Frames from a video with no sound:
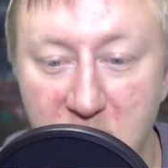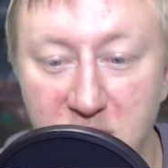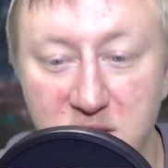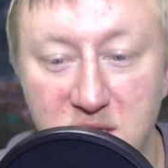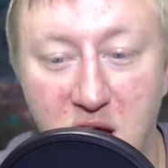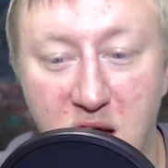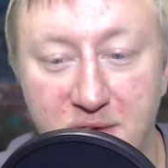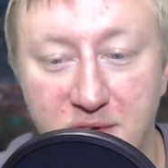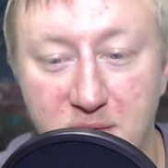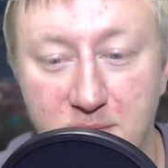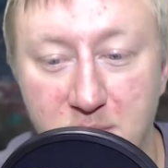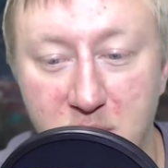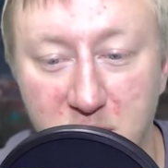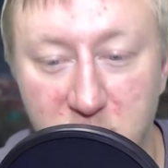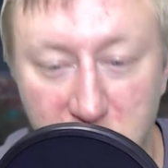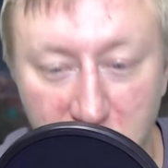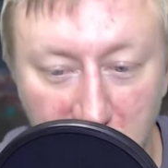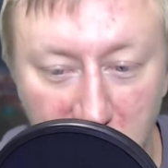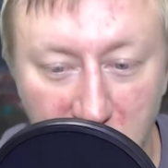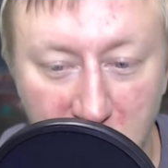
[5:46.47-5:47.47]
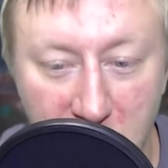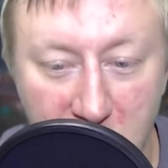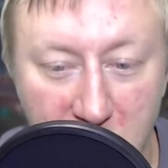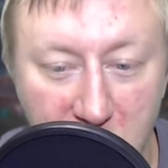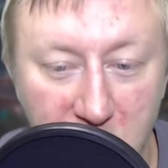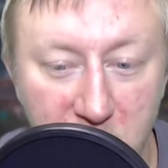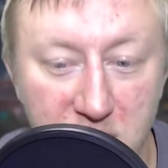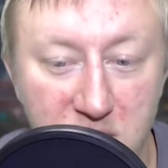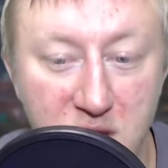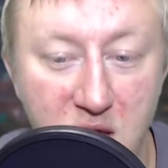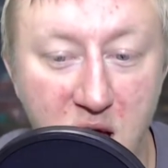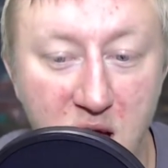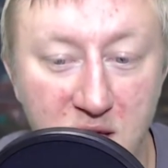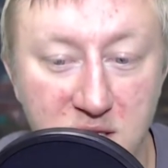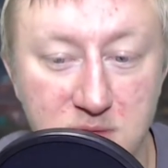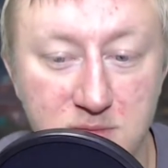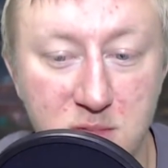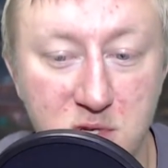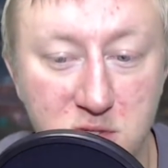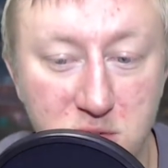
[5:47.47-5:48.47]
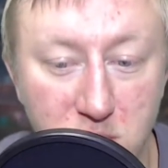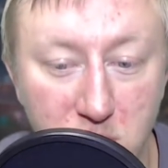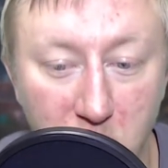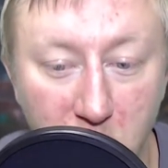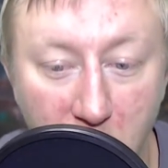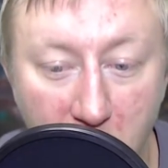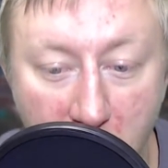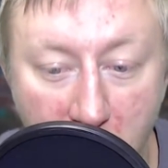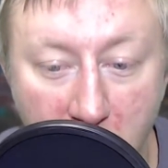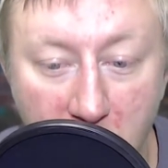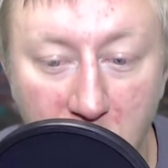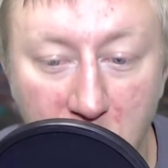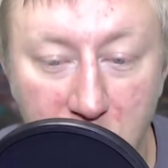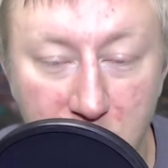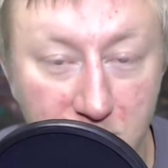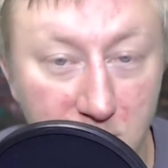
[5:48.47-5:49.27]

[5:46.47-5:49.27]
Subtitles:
Donovan Mitchell, Nas Mitrulong.